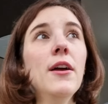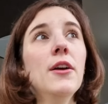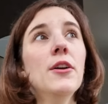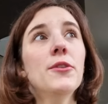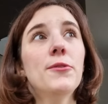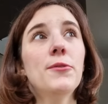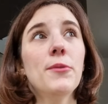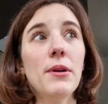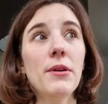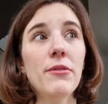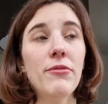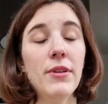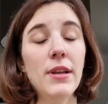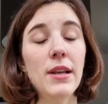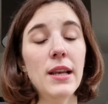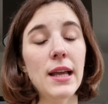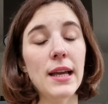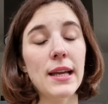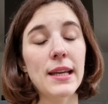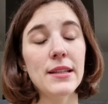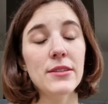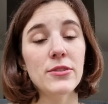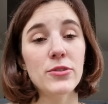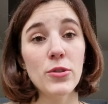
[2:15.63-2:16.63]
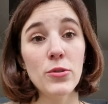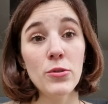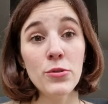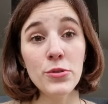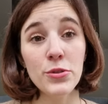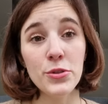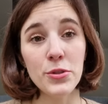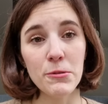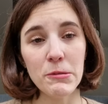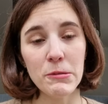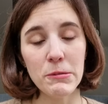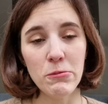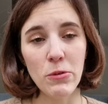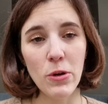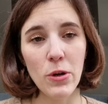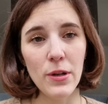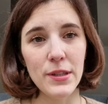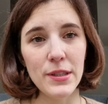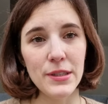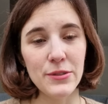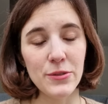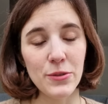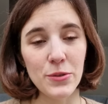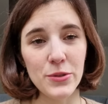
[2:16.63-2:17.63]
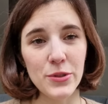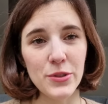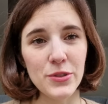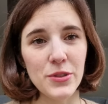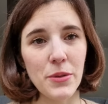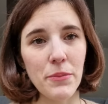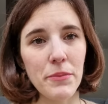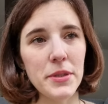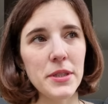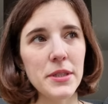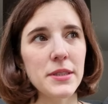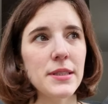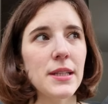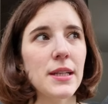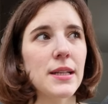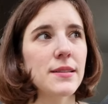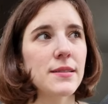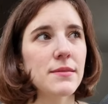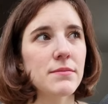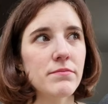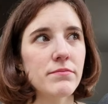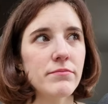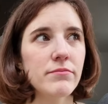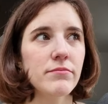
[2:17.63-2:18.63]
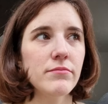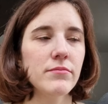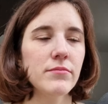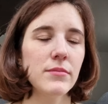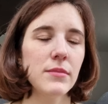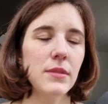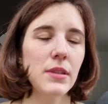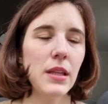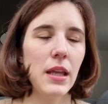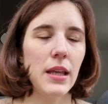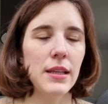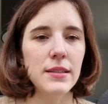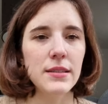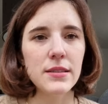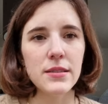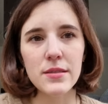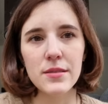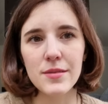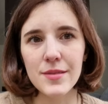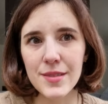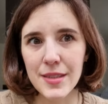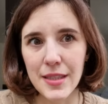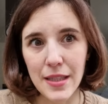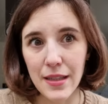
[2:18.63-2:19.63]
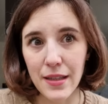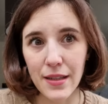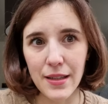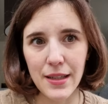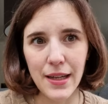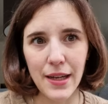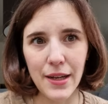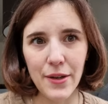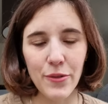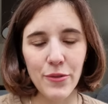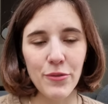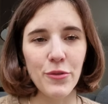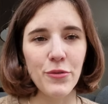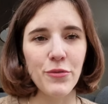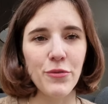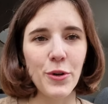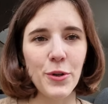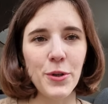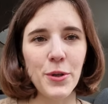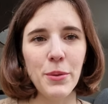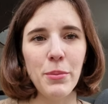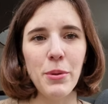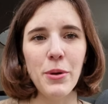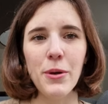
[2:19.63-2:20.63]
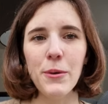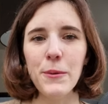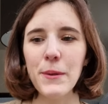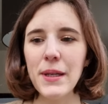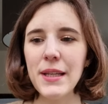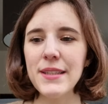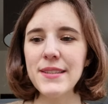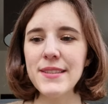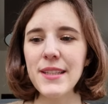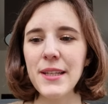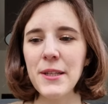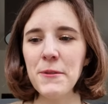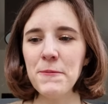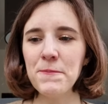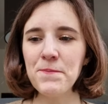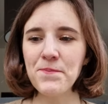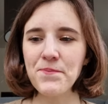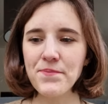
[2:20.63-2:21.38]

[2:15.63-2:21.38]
So I feel like in the luxury world, it's also something that is still kind of affordable, let's say.